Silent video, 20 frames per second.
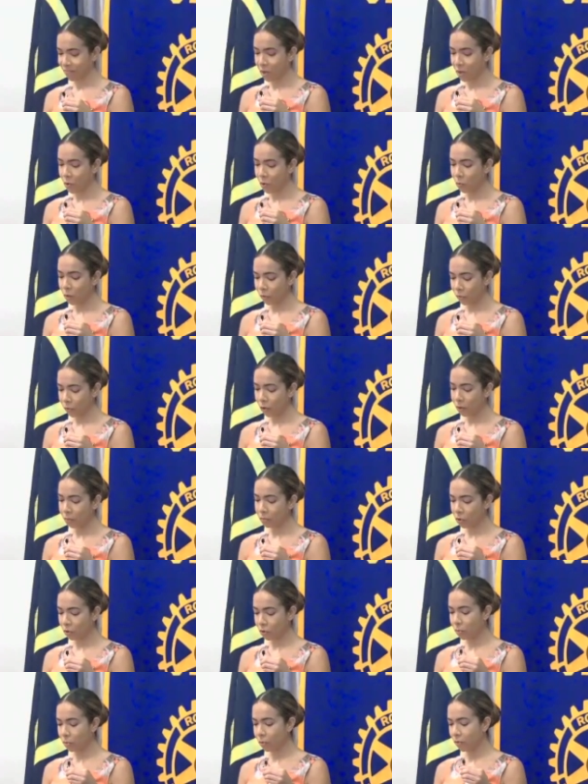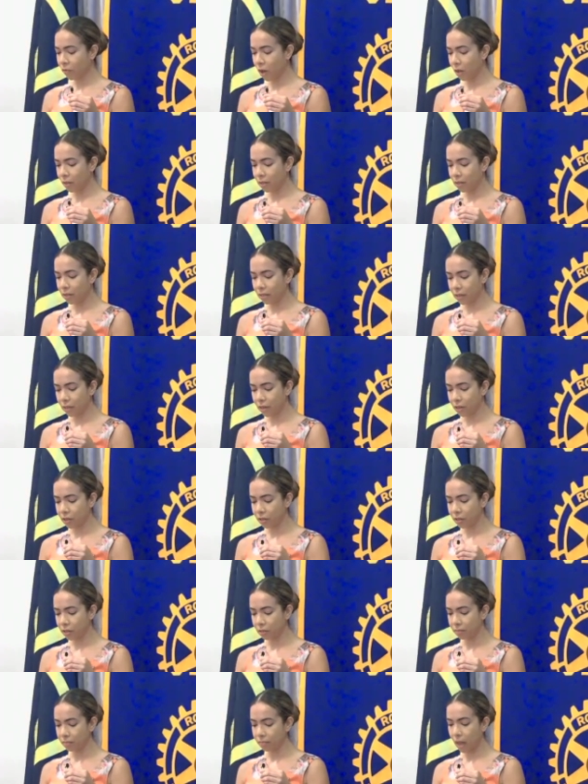We formed a group of
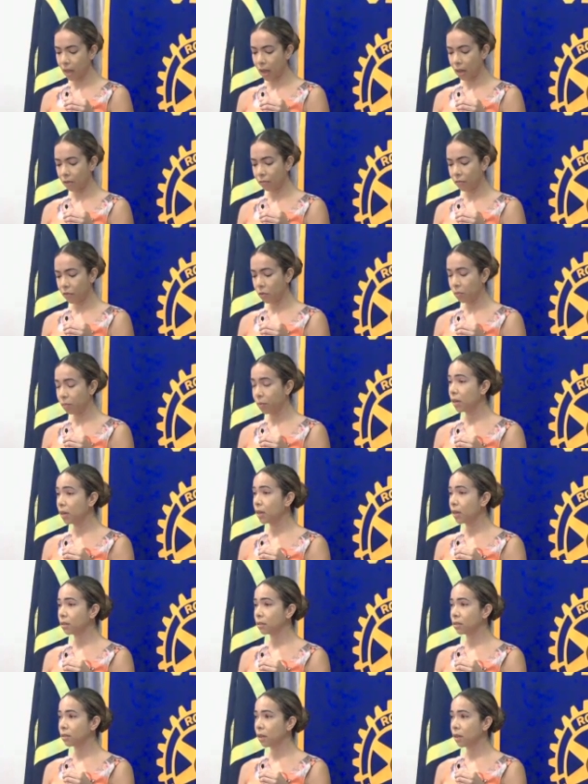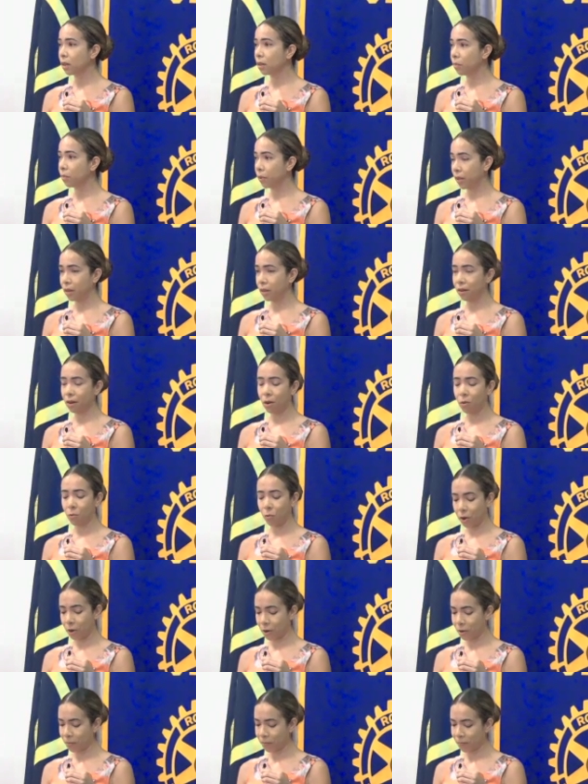volunteers, had a few meetings, and planned our
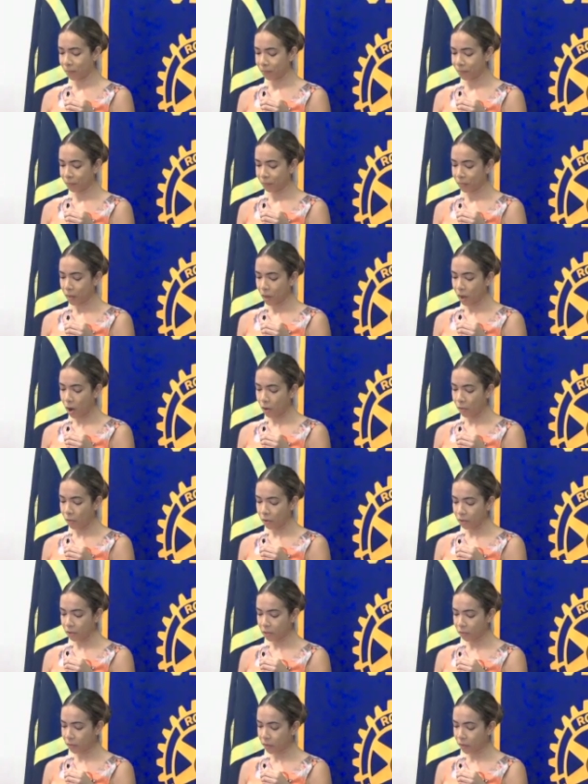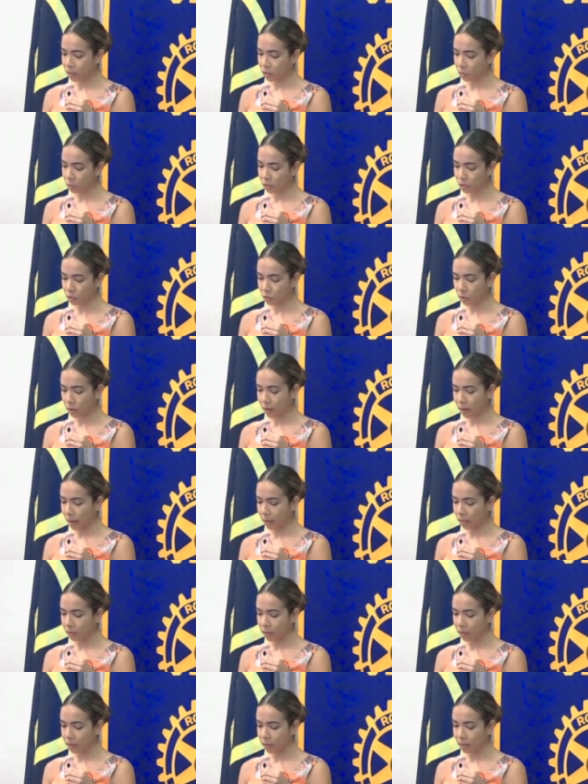work. Our first events were story
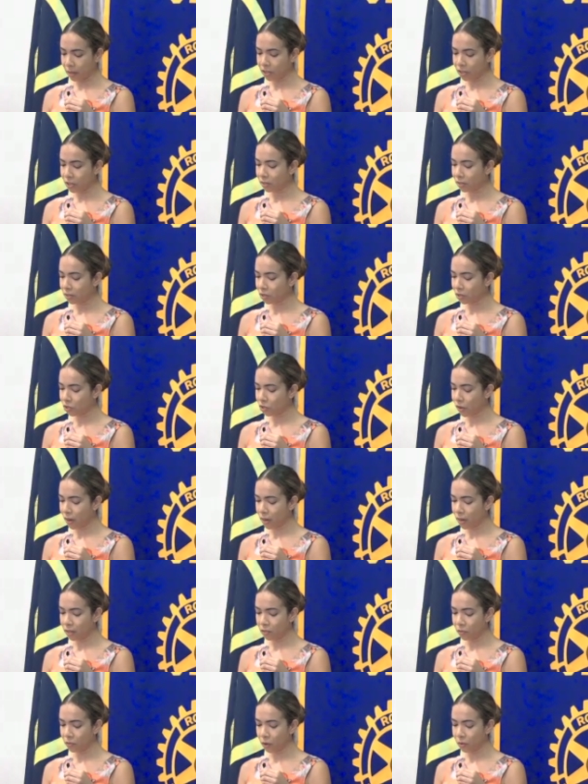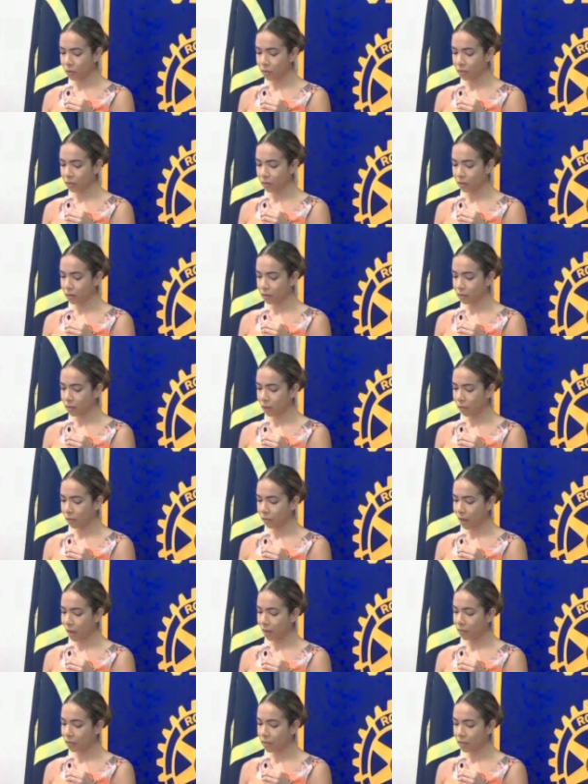gathering sessions and trainings focused on self
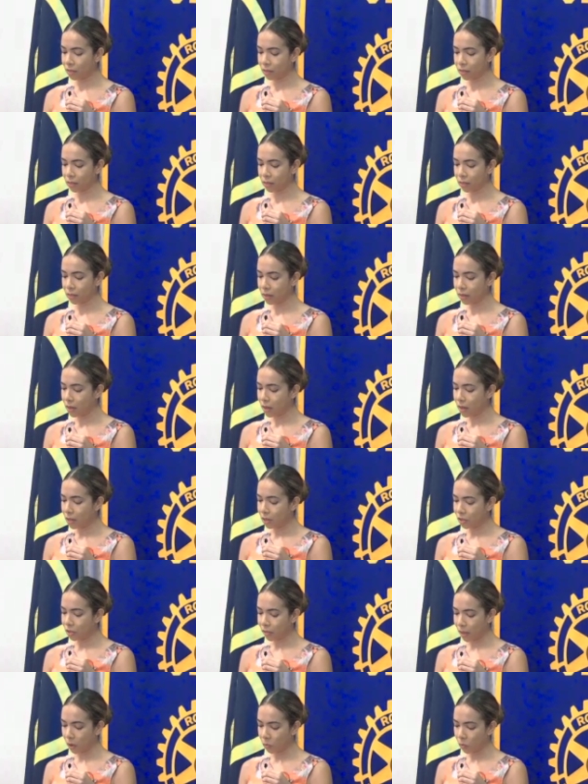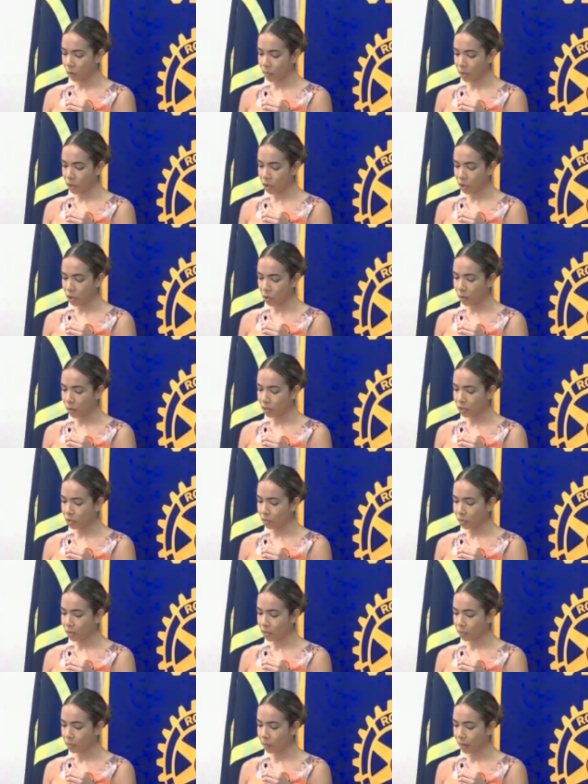advocacy so that women knew what to
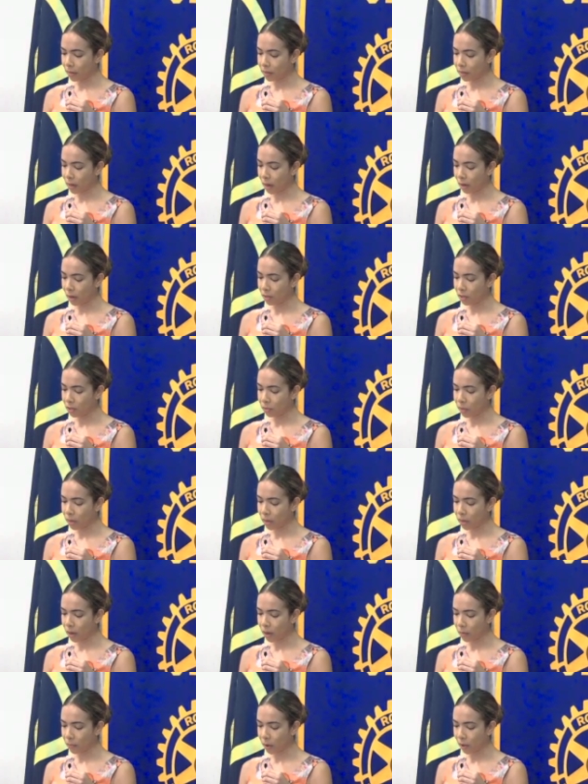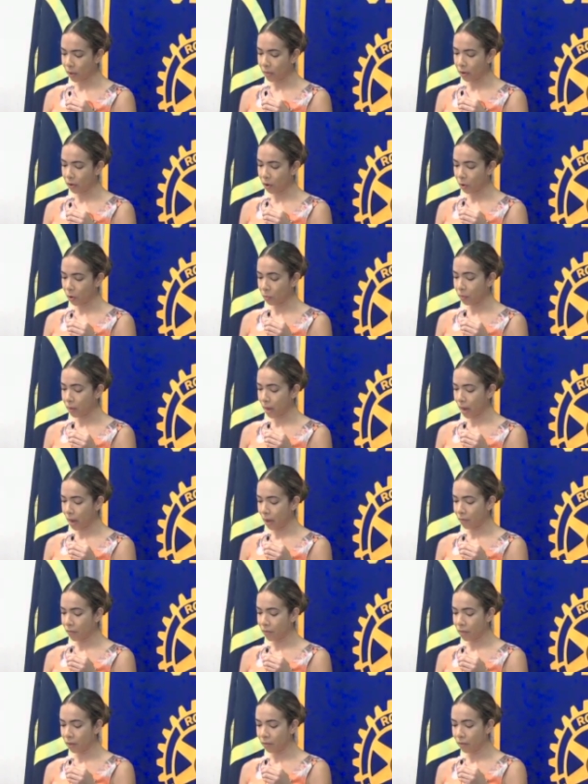expect and how to speak up on their own
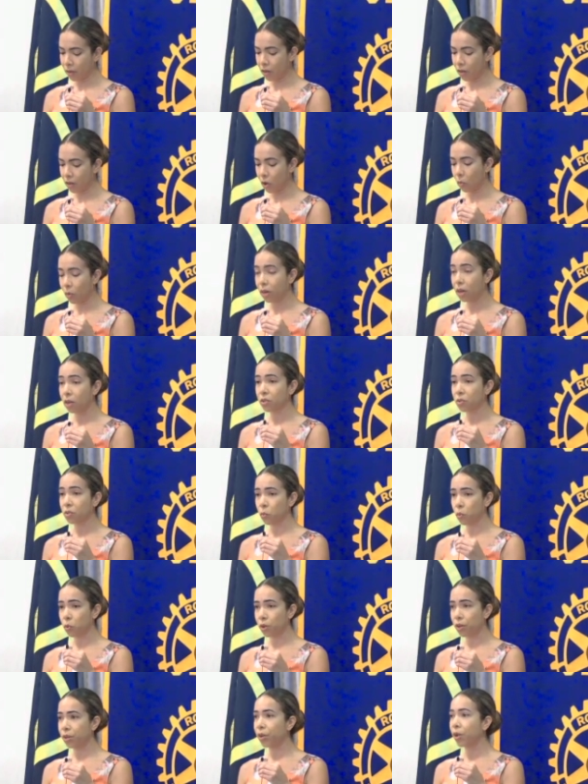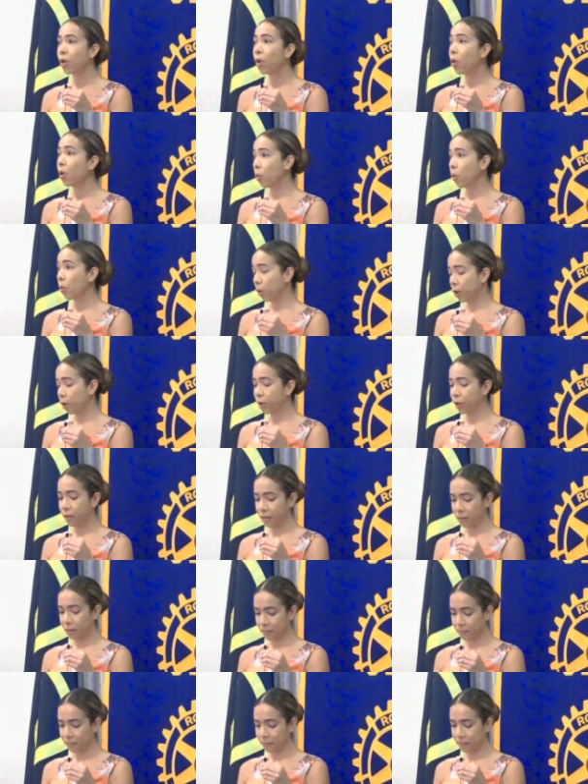behalf in the event no one else would or could.